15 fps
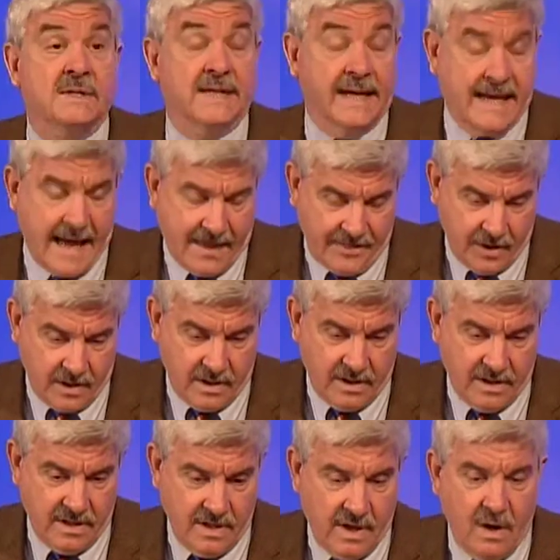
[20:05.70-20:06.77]
together,
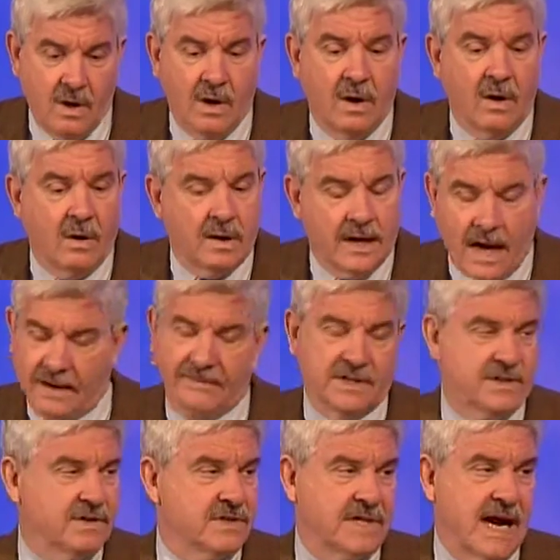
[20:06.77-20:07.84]
none of
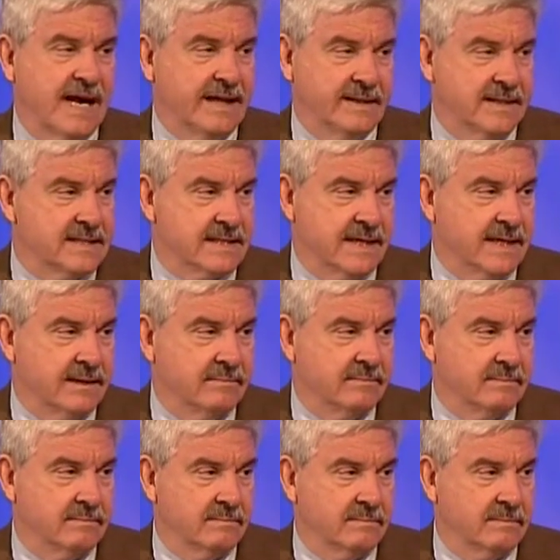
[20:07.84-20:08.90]
us are signing this thing.
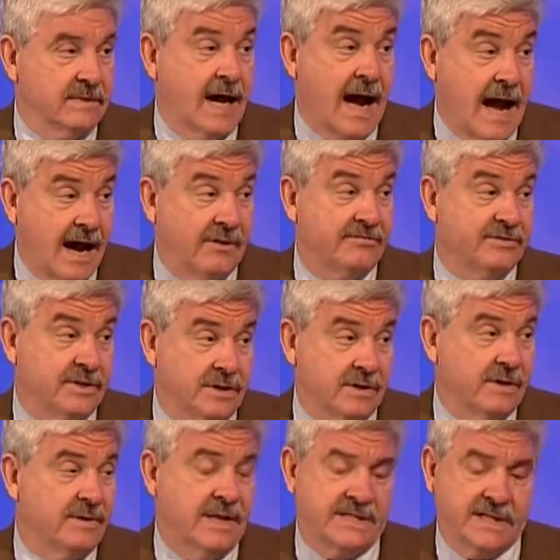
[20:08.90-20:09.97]
You have to do.
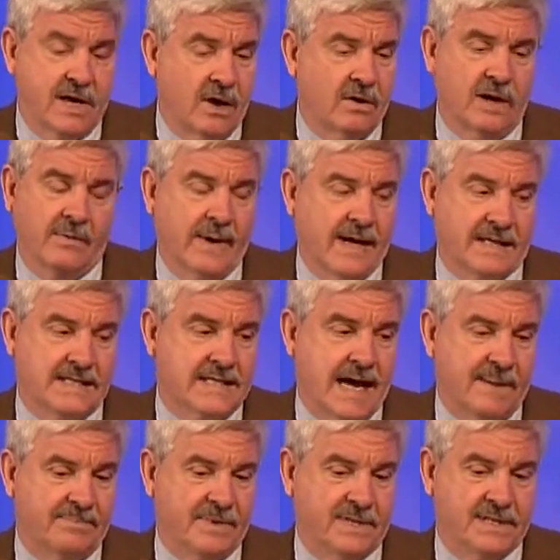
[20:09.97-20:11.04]
That's the only way to
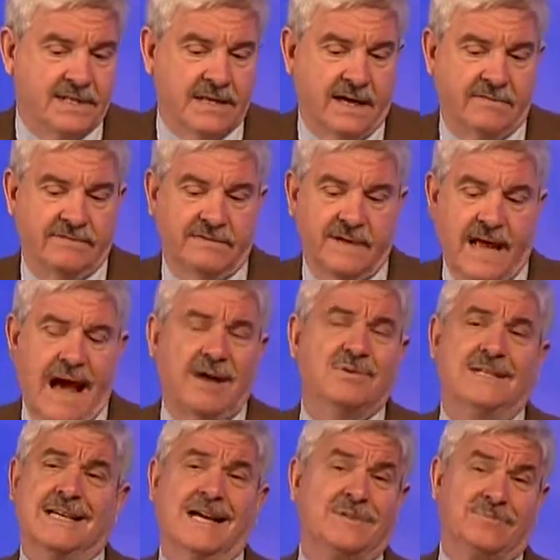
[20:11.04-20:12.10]
stop this stuff. Well, but How
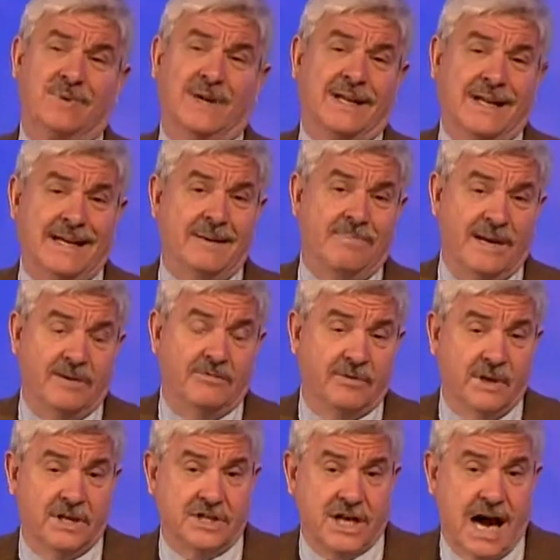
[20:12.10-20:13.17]
the, desperate can you be
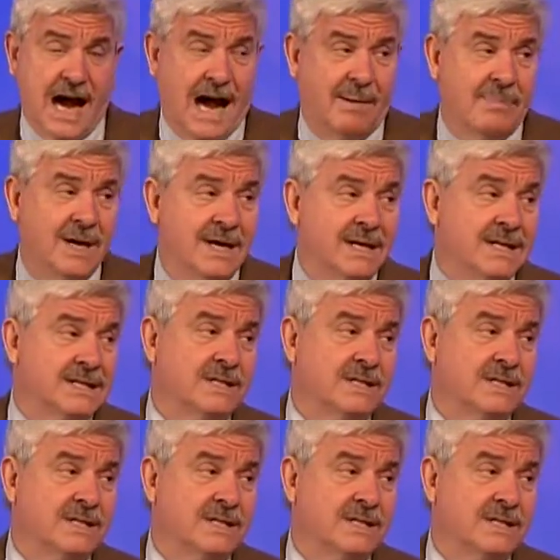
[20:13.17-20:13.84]
for a lose, job? They're